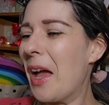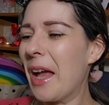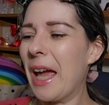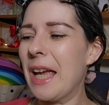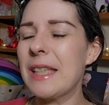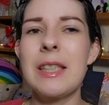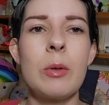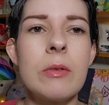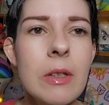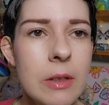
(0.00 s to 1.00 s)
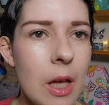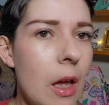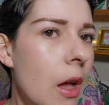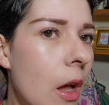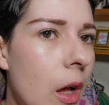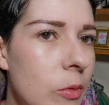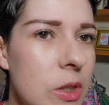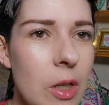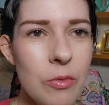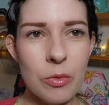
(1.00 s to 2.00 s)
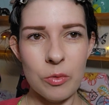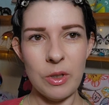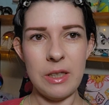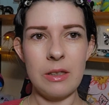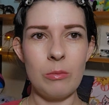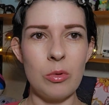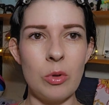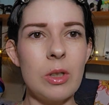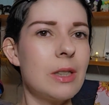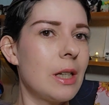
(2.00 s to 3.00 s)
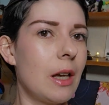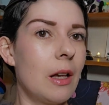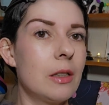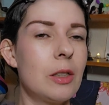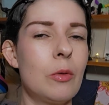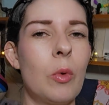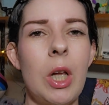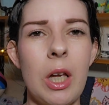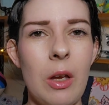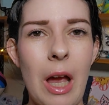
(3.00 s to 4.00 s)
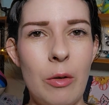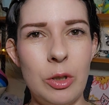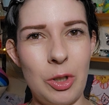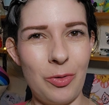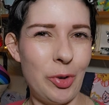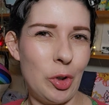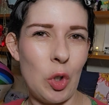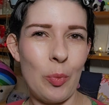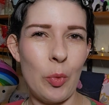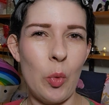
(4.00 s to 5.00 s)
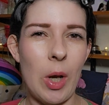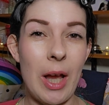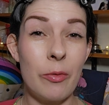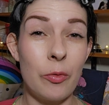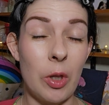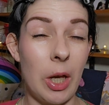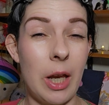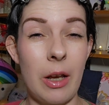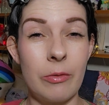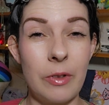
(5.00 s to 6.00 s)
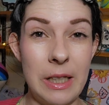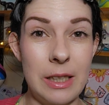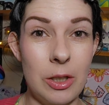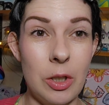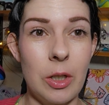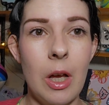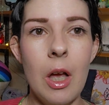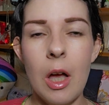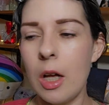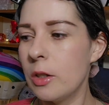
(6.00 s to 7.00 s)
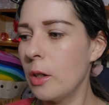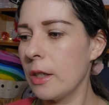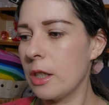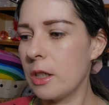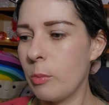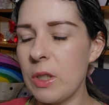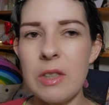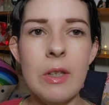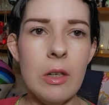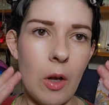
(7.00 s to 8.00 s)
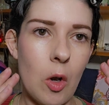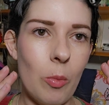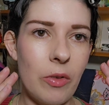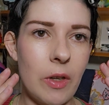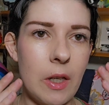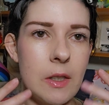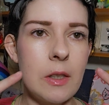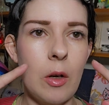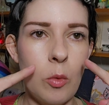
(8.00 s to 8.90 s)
Okay, so we've done that. I'm just going for a really simple look today. When I go out and do the food shop or I have like things to do, I do like just to put something light on my face.